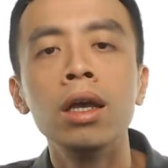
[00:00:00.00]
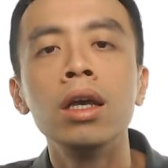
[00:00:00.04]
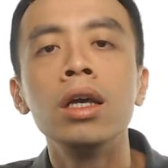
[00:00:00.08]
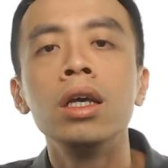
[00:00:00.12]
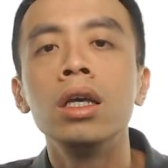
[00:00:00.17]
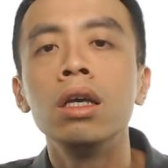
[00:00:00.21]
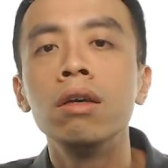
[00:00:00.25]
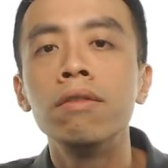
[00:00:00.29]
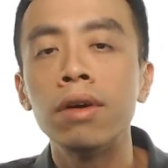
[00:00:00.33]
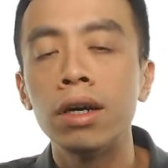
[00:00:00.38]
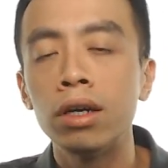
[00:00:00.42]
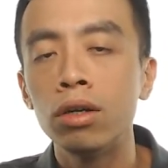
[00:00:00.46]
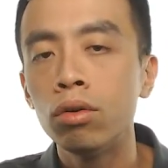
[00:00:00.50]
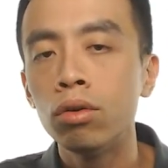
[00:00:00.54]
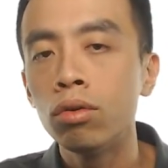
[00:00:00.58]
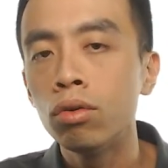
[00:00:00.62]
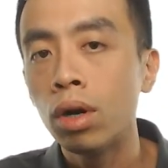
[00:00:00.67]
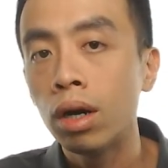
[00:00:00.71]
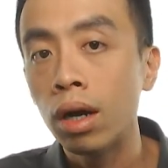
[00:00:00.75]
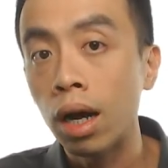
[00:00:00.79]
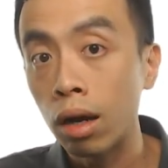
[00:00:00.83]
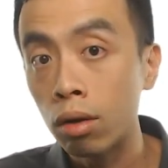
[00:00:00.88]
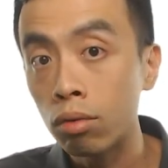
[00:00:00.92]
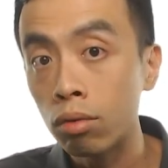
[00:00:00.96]
If I know
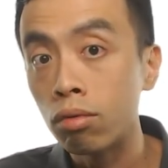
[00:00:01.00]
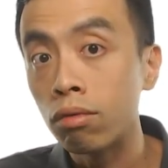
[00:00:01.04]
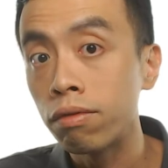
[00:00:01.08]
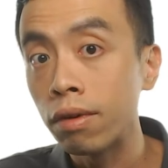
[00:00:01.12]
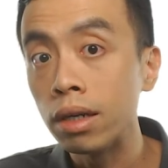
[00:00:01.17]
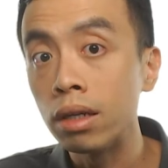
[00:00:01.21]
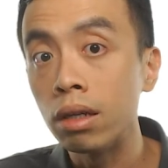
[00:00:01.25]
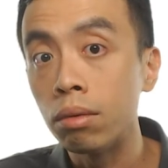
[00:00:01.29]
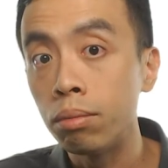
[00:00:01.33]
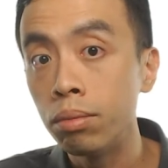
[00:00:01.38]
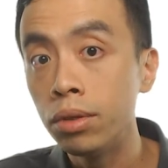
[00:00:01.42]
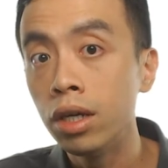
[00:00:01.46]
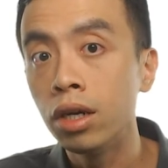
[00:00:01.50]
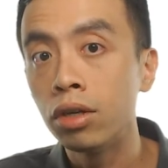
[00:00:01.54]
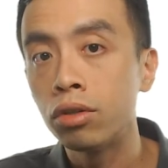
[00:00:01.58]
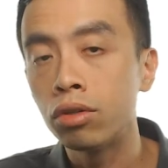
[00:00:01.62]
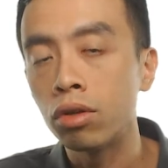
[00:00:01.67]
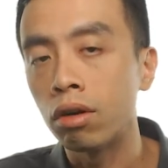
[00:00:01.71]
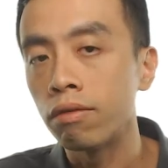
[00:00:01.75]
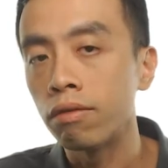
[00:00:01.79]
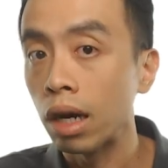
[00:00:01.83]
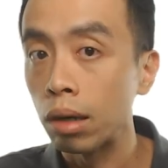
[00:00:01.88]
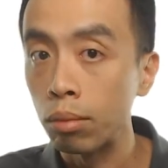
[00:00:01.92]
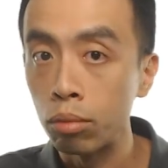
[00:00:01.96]
how to find the pH
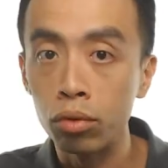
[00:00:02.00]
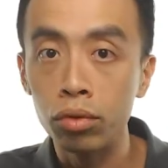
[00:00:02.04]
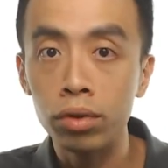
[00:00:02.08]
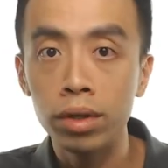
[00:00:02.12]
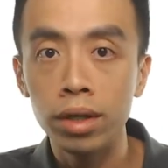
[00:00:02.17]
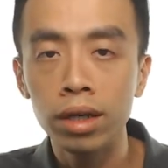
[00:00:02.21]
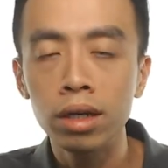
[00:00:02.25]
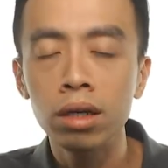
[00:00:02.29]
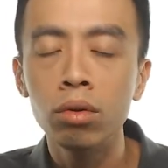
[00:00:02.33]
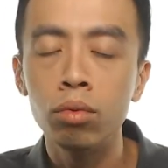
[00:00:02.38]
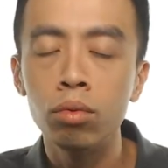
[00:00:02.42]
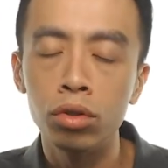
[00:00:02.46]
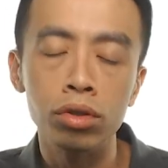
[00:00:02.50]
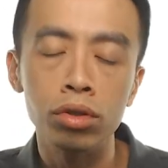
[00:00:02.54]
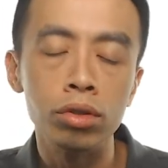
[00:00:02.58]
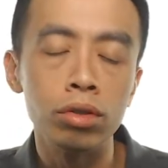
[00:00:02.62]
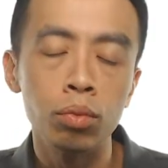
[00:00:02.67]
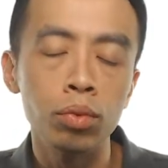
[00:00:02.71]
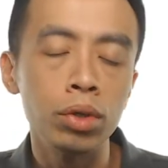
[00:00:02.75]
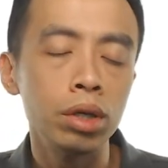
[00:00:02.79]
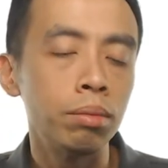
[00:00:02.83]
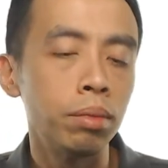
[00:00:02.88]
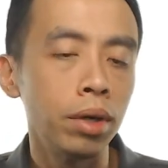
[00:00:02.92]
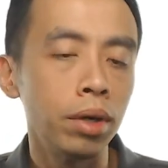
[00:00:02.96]
of ammonia, which is a
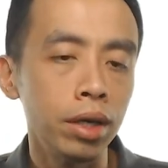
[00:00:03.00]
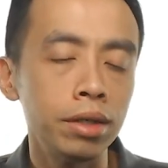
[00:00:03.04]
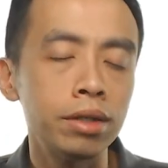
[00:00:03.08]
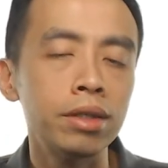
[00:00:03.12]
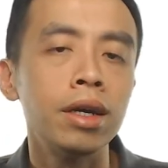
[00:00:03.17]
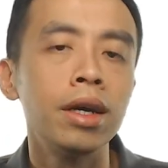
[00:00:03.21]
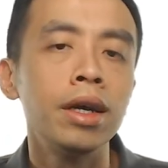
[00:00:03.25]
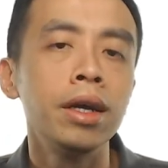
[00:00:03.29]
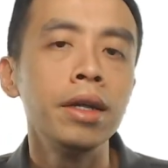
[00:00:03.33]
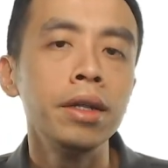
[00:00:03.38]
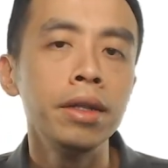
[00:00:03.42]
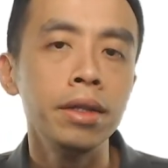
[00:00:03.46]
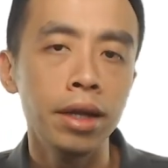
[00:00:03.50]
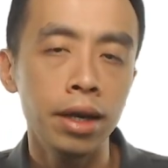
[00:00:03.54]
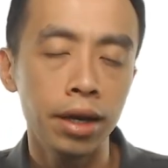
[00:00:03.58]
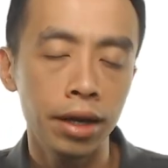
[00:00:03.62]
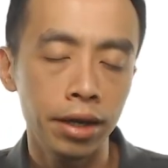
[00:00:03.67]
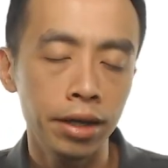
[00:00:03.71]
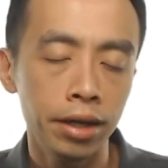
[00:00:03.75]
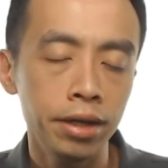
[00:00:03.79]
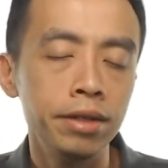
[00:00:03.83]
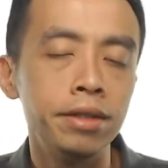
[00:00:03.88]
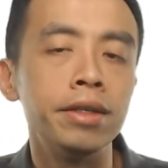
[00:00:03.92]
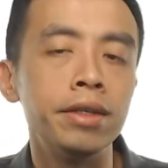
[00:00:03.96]
weak base,
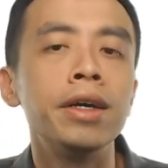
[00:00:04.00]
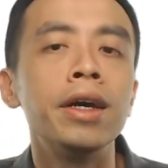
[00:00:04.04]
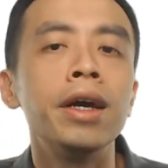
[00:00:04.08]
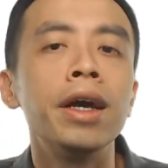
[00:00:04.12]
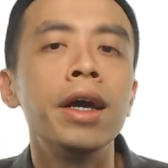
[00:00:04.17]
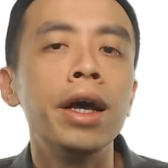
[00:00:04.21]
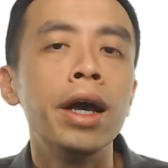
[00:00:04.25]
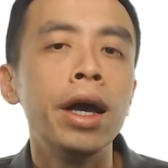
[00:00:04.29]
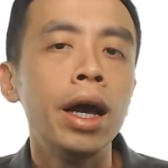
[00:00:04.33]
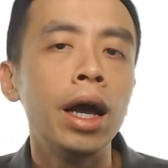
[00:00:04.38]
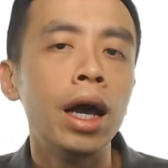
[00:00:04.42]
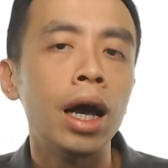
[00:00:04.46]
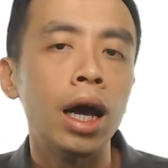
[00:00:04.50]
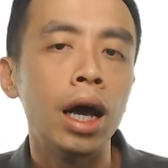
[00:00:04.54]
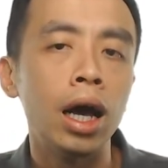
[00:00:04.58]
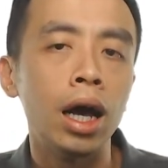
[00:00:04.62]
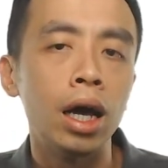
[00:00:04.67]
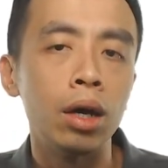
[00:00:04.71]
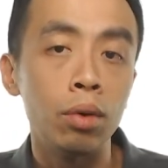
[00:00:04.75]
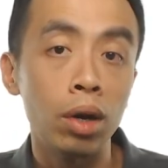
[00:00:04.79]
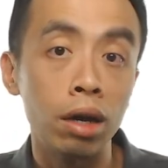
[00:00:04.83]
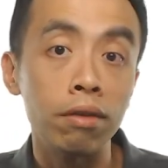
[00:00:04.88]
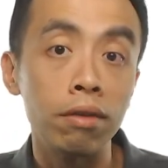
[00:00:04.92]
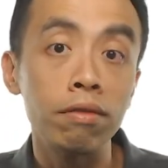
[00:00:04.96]
then I
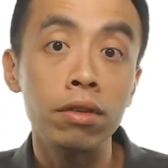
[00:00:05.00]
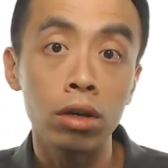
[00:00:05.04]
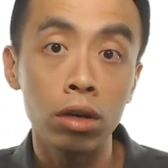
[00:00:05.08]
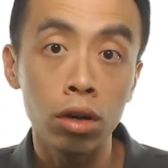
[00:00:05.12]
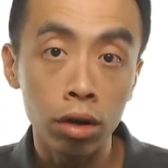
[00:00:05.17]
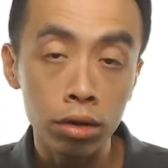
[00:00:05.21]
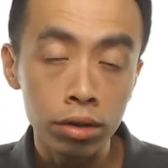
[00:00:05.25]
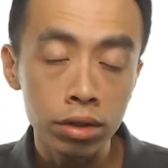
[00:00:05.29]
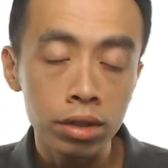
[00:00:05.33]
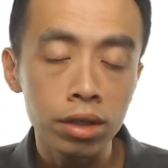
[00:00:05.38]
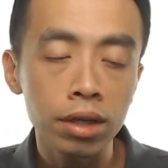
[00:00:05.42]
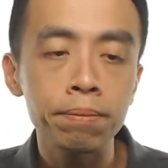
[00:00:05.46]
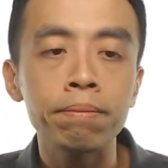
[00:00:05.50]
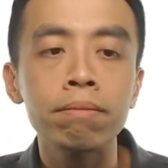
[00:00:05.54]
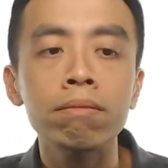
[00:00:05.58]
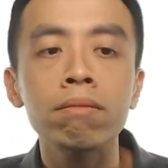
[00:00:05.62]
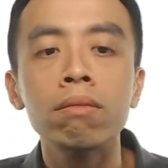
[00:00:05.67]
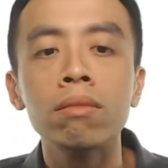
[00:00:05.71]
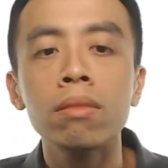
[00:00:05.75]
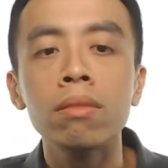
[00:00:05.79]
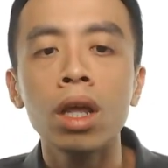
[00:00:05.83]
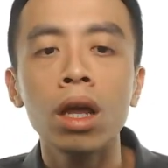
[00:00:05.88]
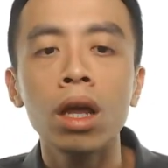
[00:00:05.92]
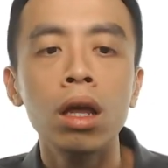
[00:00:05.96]
have the concept
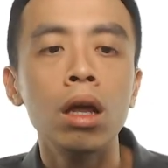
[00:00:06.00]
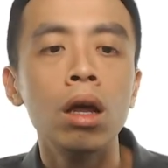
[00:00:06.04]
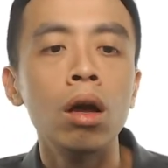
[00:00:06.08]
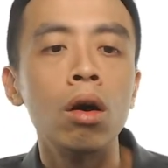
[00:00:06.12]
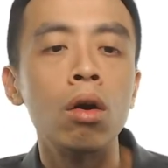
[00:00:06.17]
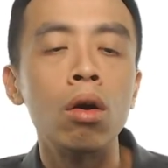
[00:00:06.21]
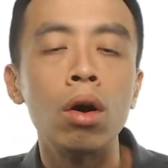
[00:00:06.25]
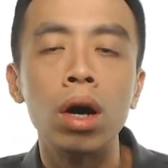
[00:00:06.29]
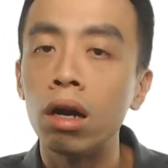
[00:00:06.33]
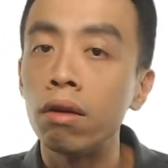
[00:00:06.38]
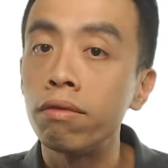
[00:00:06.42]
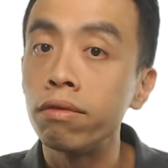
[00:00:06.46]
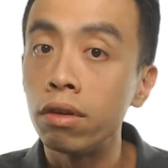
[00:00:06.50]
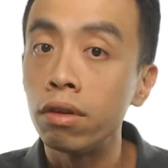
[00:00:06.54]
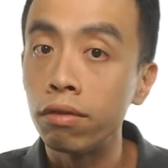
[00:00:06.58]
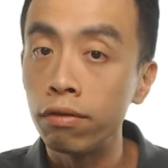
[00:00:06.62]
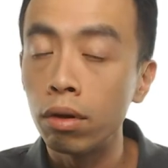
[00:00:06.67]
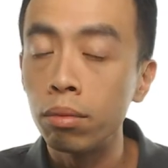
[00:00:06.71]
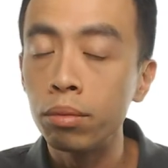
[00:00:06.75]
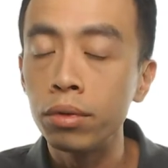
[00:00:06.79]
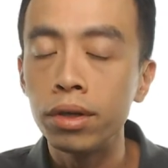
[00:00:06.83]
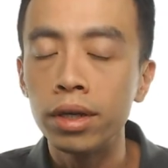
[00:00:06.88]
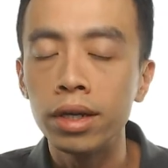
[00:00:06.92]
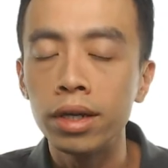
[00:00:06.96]
or I have the
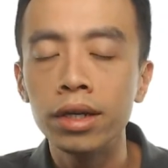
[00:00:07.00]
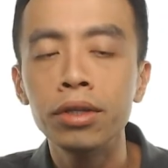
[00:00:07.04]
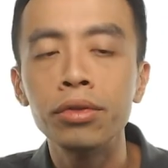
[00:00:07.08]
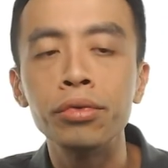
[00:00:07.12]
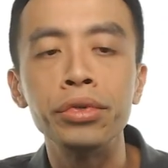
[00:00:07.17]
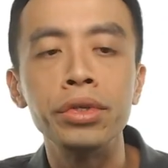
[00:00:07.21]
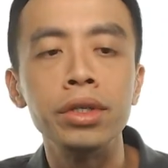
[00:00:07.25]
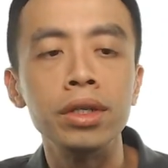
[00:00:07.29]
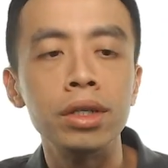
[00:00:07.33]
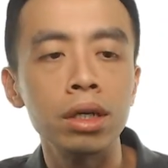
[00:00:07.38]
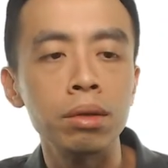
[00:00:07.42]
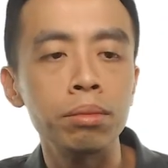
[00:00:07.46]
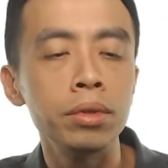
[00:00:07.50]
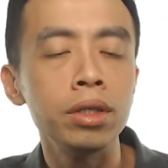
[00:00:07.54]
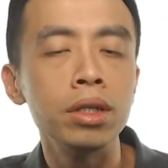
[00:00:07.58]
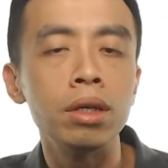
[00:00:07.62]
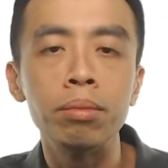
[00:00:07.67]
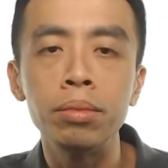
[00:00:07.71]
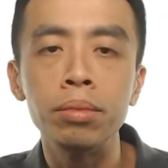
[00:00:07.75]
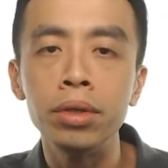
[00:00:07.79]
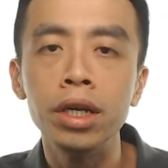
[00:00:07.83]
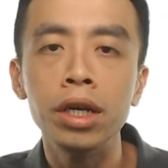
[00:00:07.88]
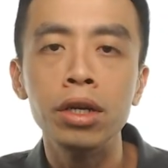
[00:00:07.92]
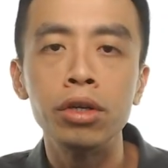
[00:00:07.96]
formula to determine the
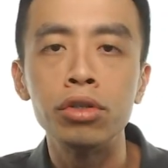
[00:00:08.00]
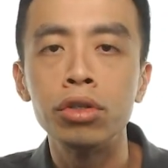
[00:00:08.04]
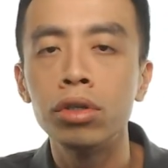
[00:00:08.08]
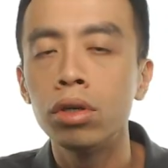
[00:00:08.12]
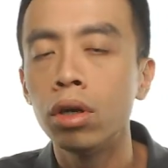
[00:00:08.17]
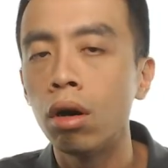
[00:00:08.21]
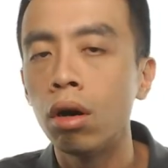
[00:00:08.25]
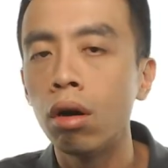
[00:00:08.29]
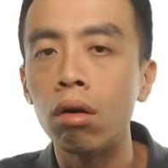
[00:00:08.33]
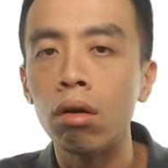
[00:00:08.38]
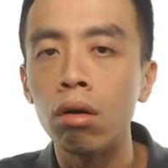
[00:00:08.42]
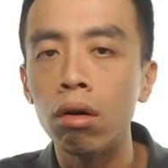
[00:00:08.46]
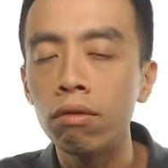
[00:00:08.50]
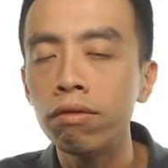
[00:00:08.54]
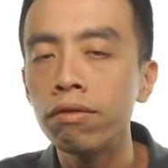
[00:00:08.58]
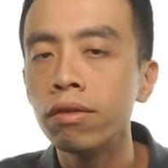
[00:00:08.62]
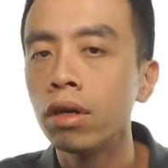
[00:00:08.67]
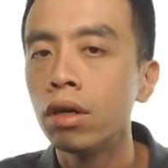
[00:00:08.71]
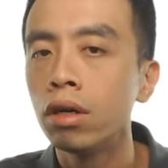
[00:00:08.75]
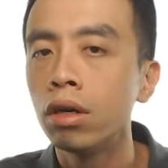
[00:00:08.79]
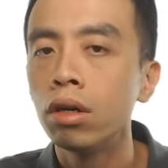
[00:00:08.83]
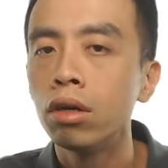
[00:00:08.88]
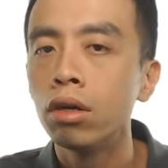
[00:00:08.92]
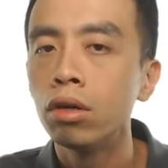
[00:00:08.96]
pH of
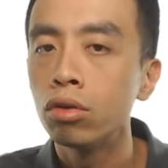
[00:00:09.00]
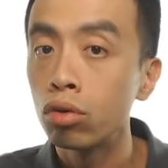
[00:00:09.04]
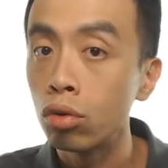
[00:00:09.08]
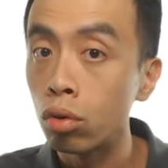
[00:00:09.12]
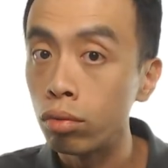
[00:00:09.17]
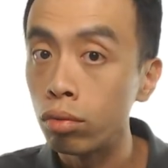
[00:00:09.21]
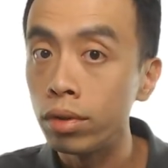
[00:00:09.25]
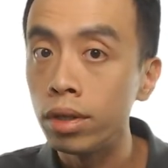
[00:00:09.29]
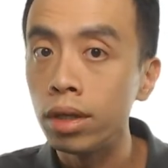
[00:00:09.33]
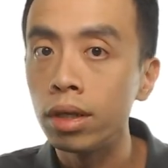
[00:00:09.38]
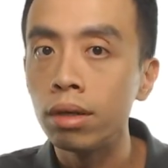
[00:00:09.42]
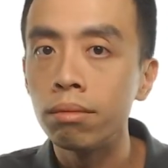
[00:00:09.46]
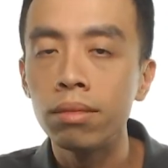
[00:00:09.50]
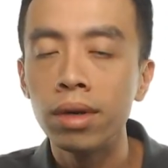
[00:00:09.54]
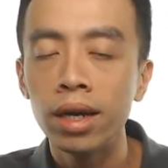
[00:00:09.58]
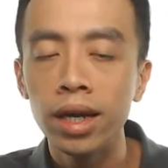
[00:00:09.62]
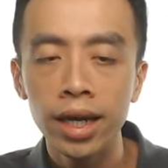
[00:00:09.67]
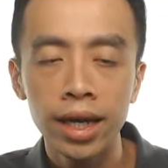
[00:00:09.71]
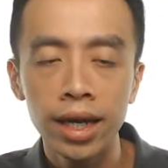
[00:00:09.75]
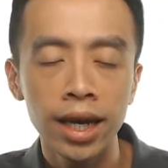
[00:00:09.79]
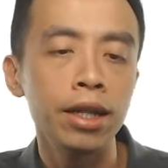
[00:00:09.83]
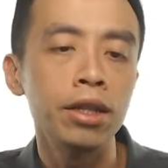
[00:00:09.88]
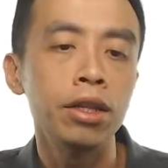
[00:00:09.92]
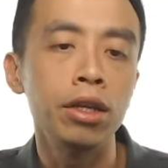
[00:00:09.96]
sodium
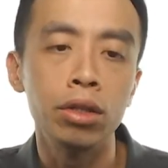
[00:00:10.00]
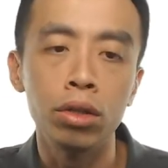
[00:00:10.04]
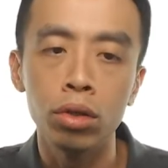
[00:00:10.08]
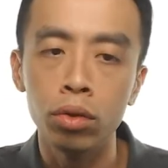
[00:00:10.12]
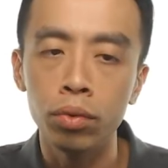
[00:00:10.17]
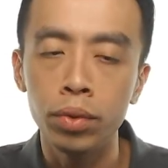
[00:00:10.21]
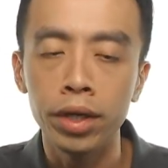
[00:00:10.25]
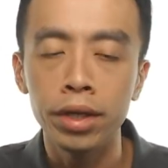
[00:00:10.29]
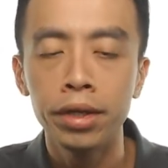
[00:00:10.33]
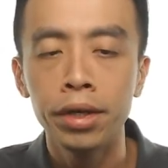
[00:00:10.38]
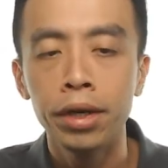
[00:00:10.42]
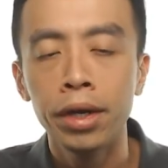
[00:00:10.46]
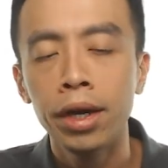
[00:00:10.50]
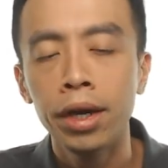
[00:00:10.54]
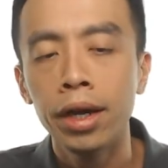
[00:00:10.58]
ethanoate.